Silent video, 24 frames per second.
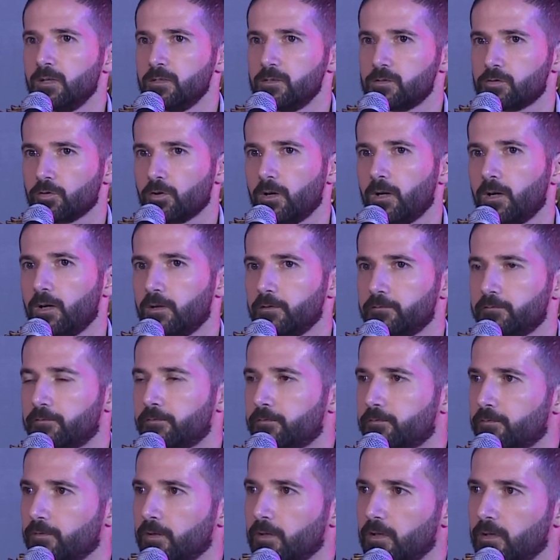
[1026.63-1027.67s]
to
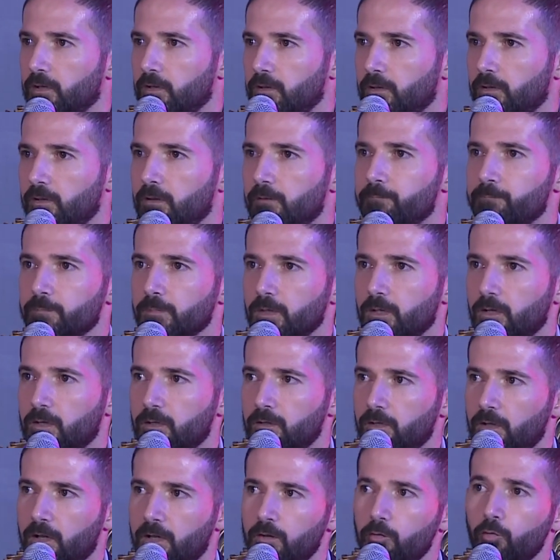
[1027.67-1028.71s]
have
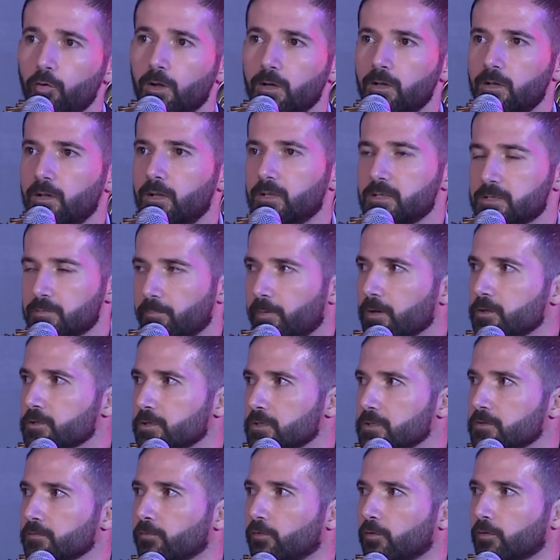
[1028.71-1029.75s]
an annual
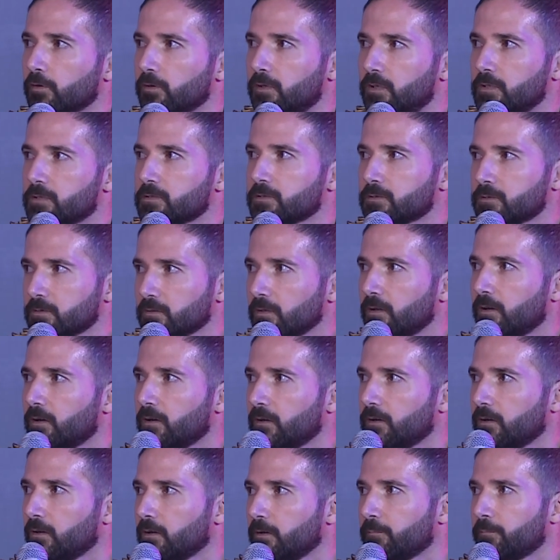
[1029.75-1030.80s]
inspections for these
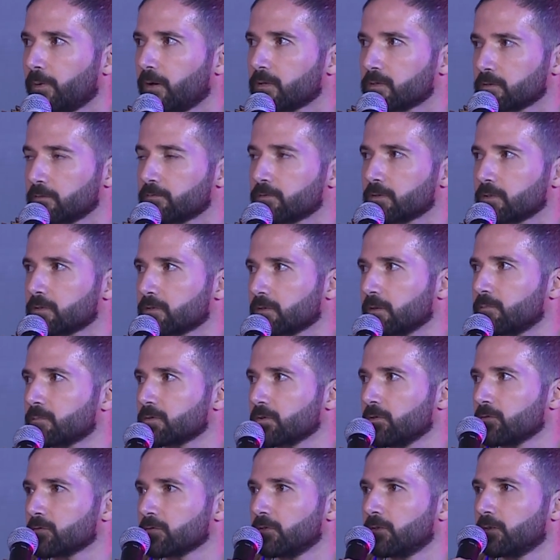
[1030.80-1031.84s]
passive systems
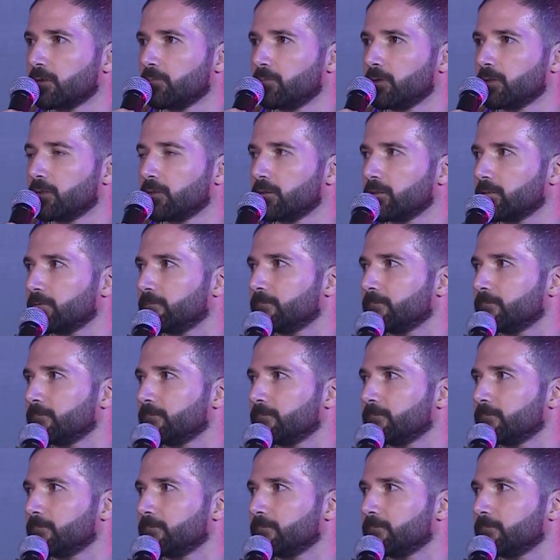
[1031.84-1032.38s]
also in the building.